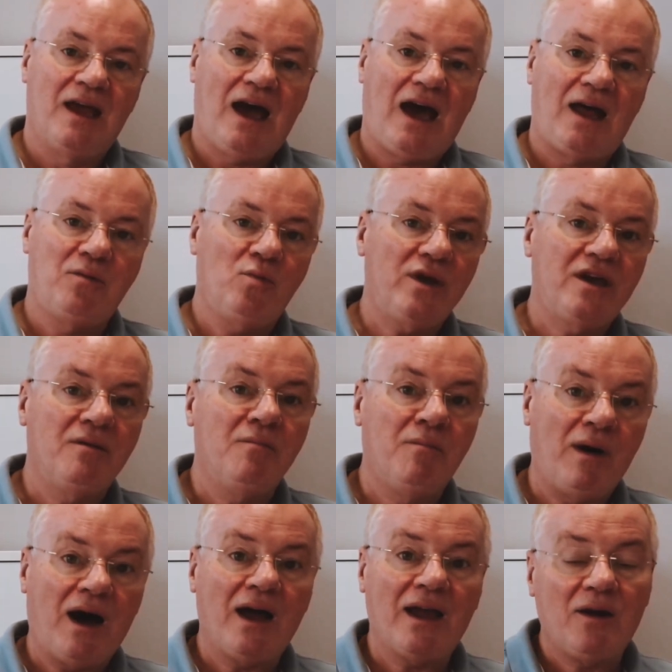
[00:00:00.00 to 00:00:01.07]
And we can
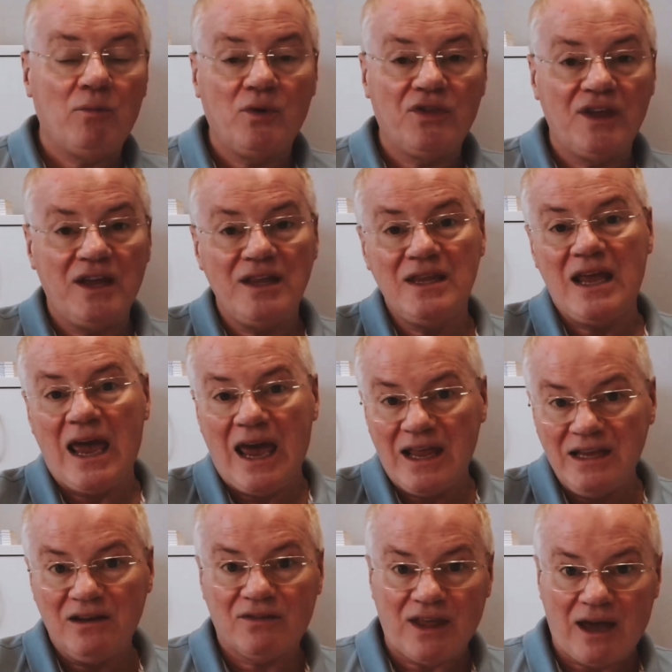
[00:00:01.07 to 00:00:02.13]
buy it within
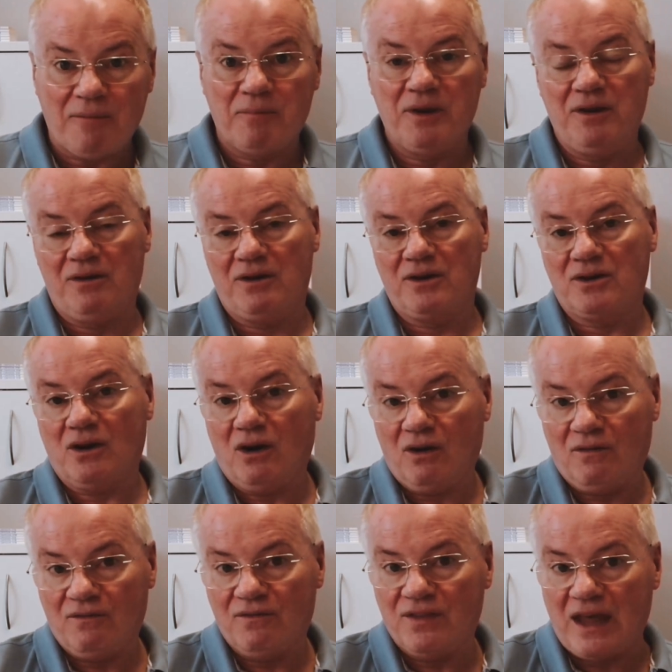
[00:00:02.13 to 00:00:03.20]
any of that period
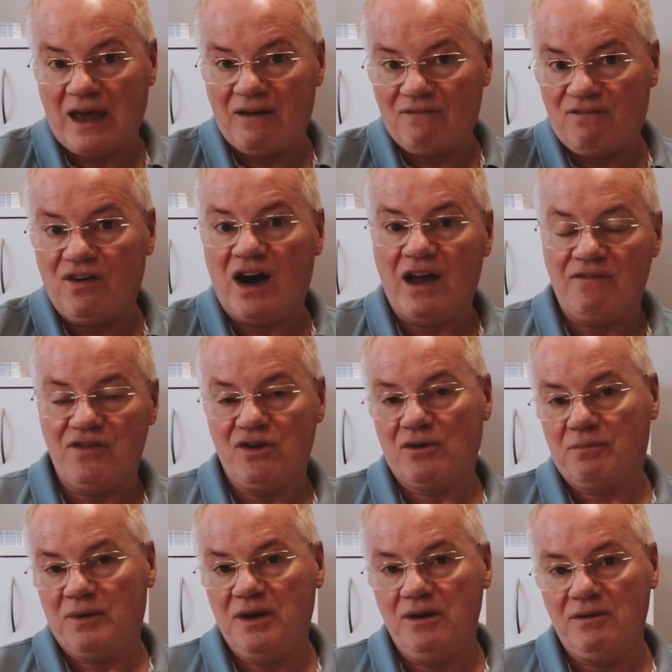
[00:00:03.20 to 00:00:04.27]
of that 5-year
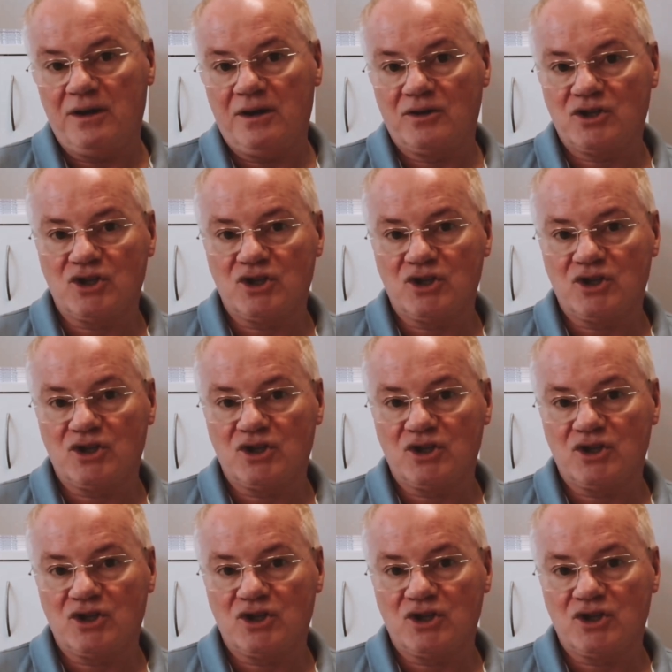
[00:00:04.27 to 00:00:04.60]
period.